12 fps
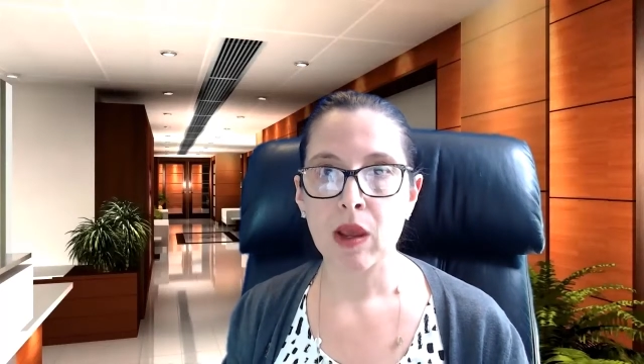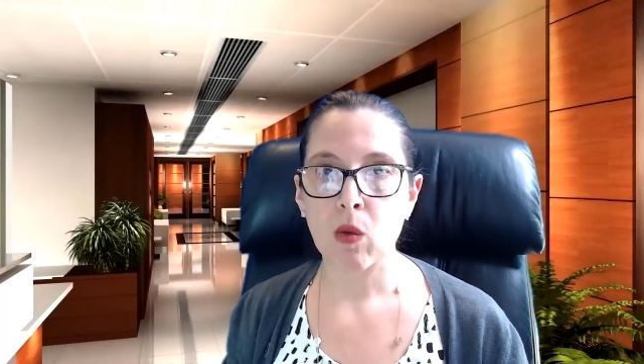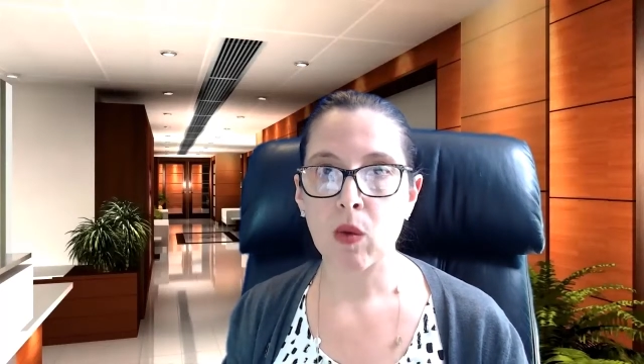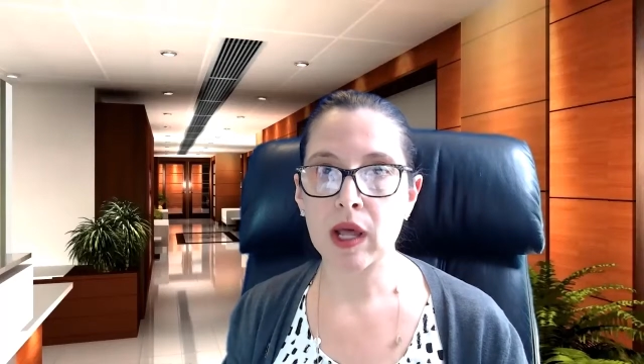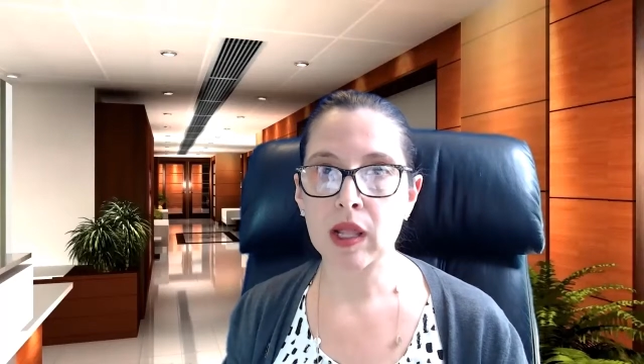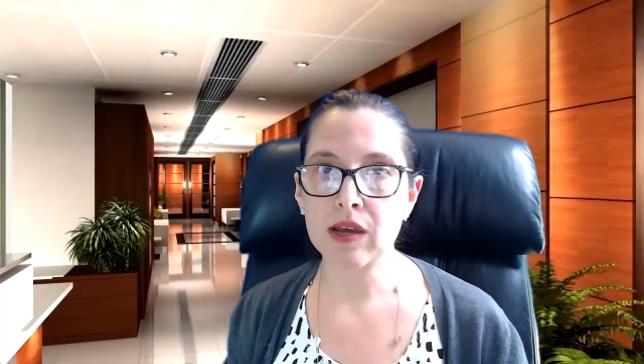
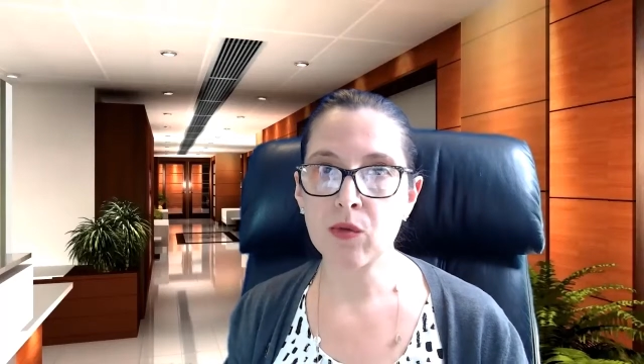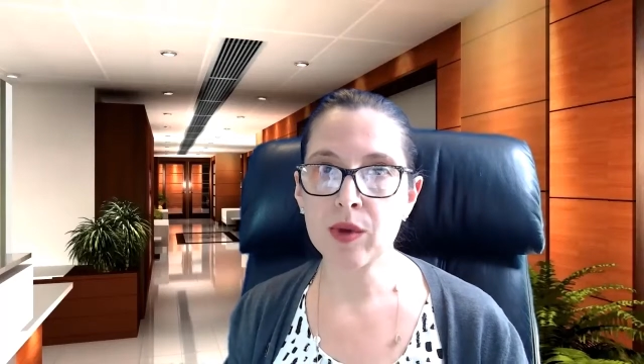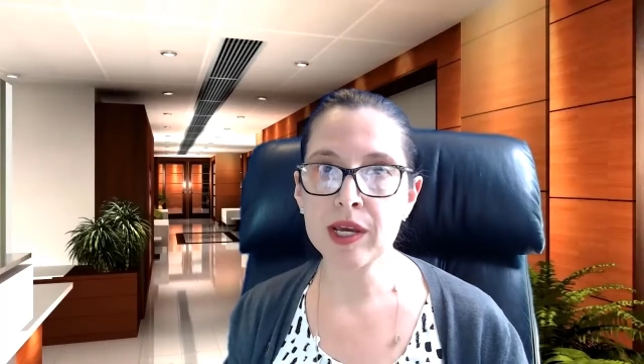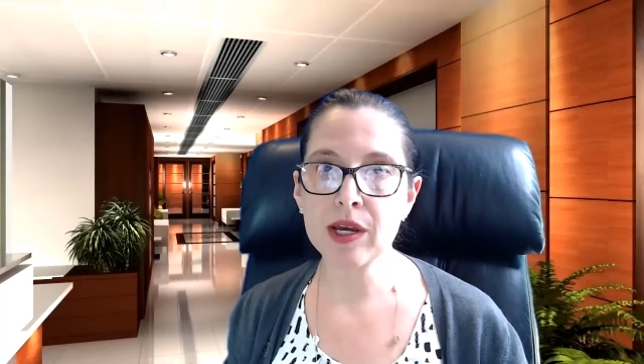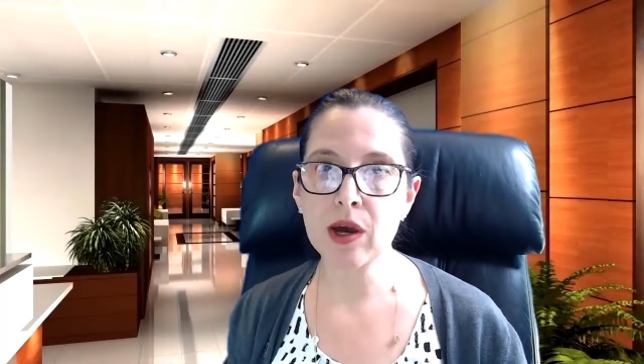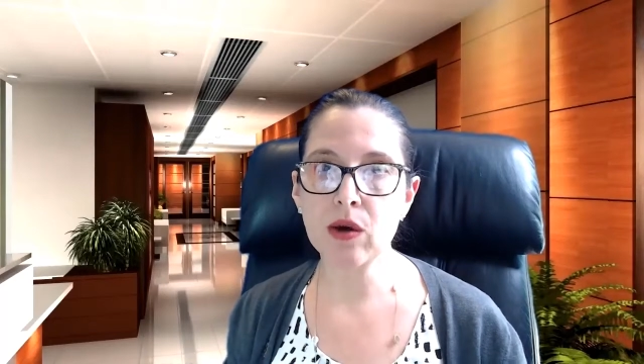Well, if
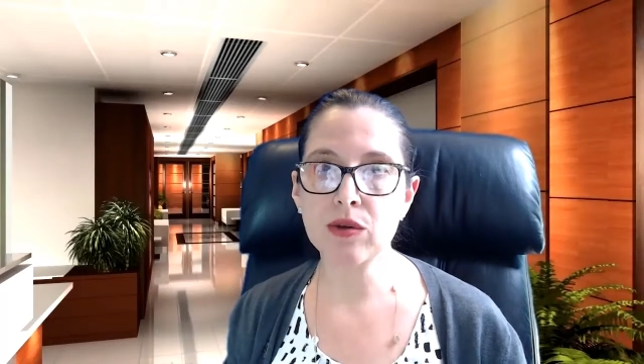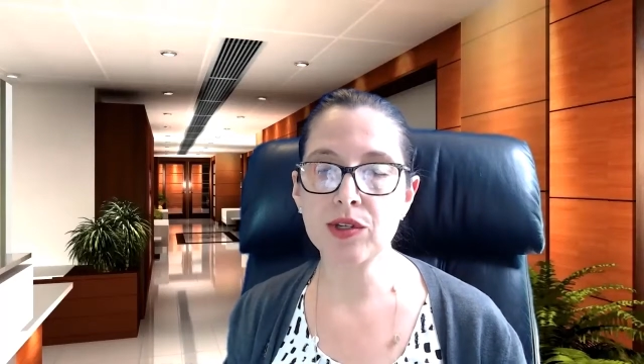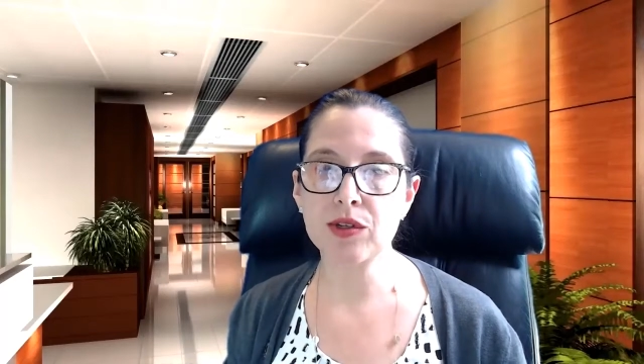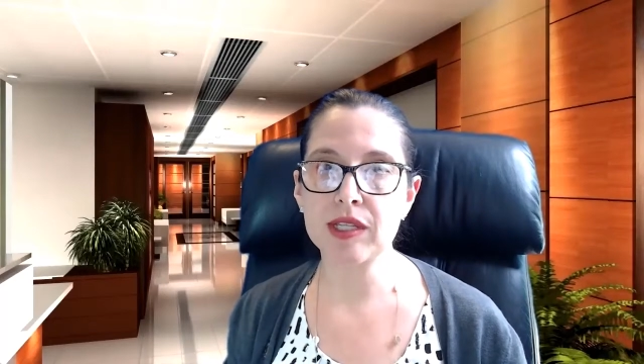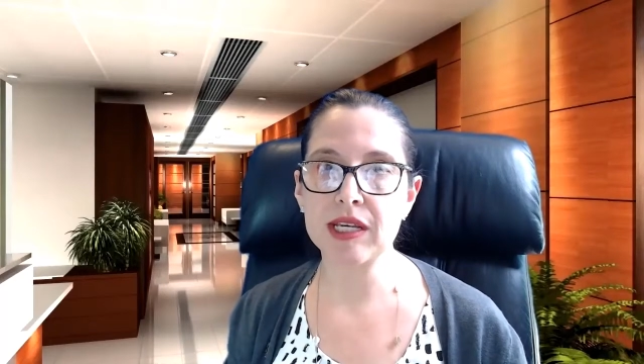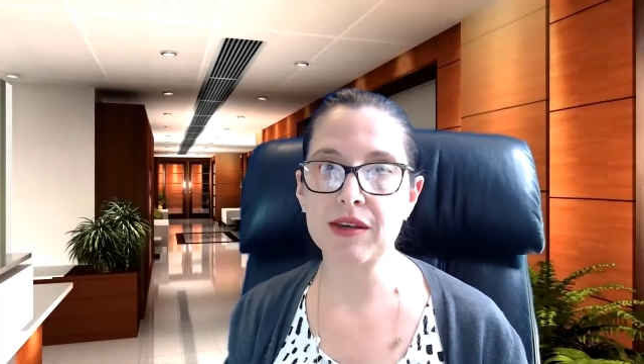we go
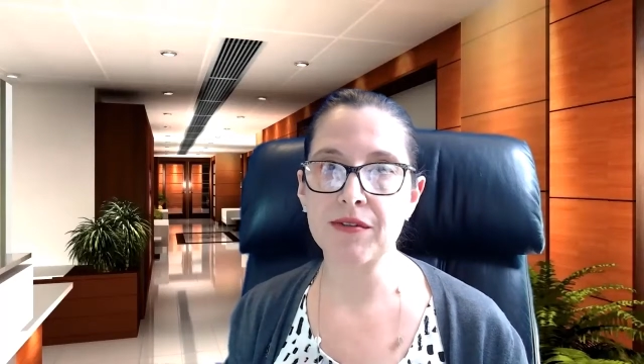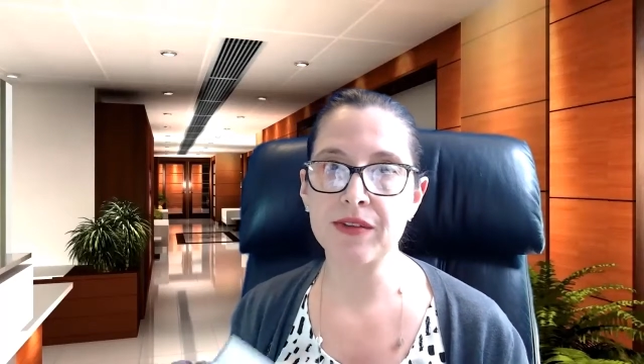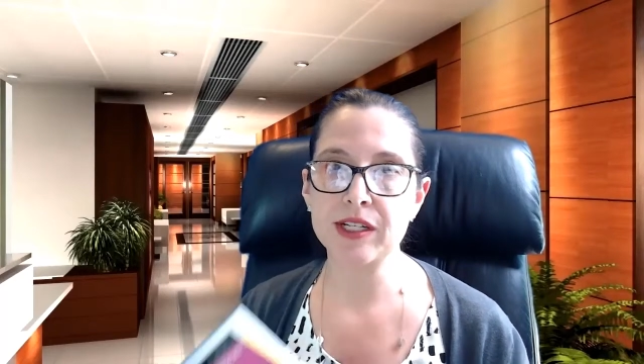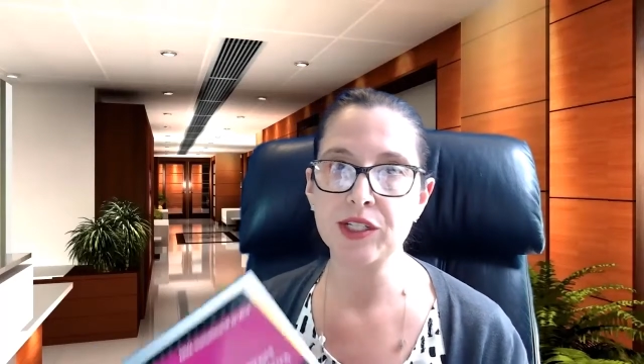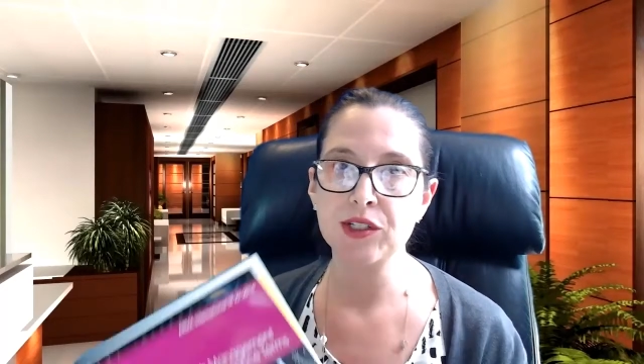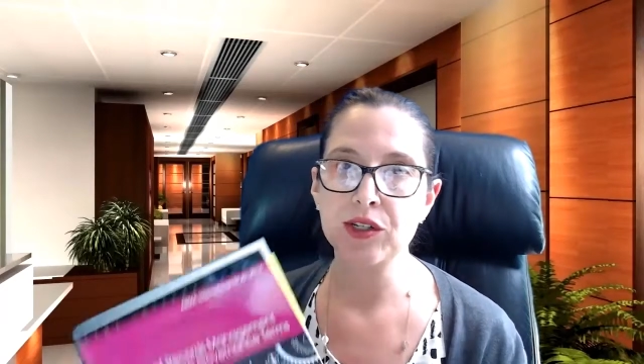to the
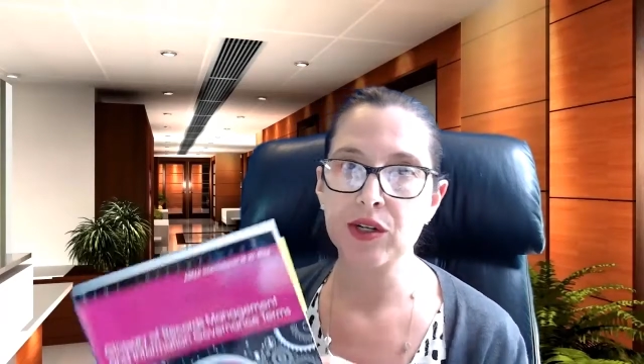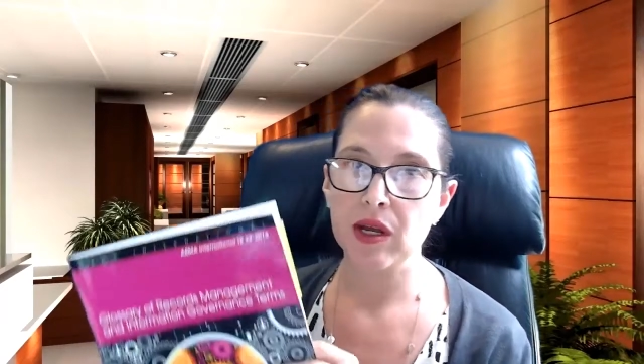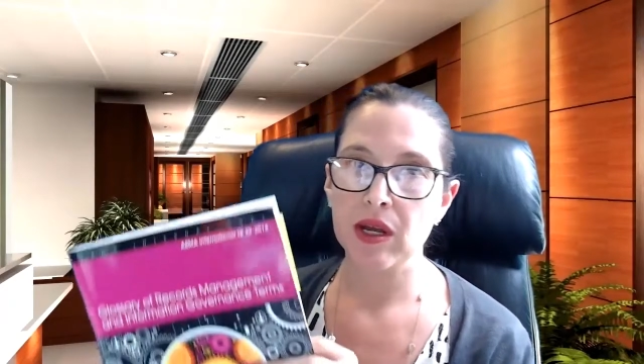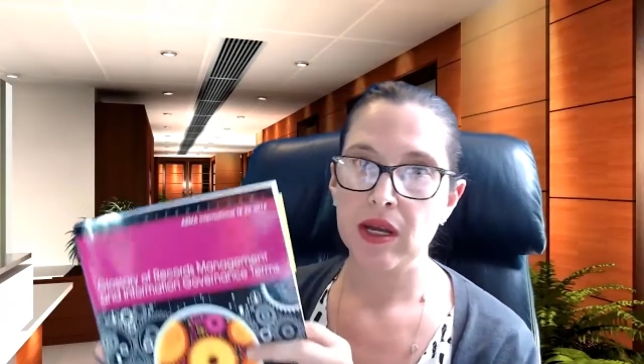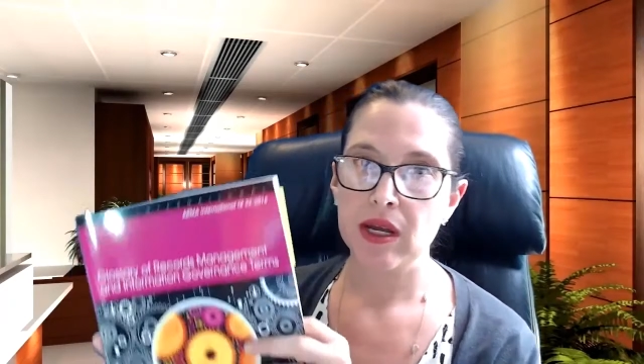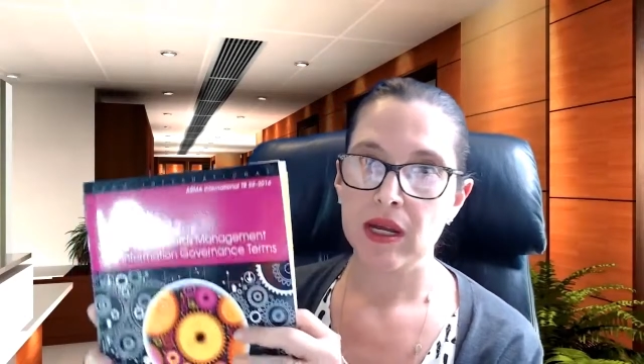official